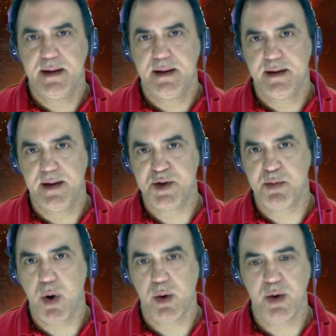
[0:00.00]
It's your
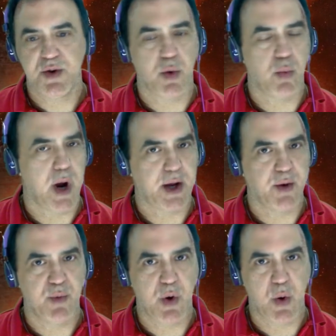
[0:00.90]
boy Holy Joe Rock
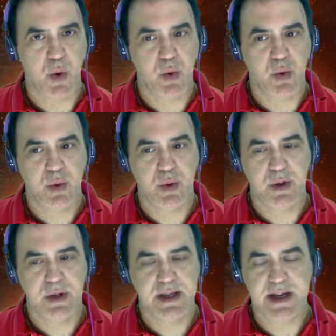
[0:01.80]
and
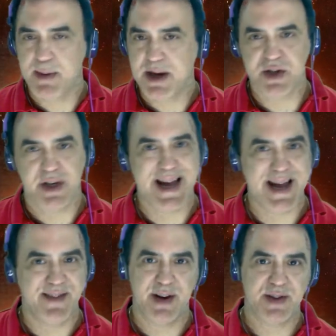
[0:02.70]
Roll coming at you
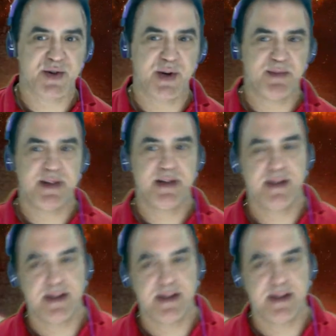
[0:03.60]
live and unscripted,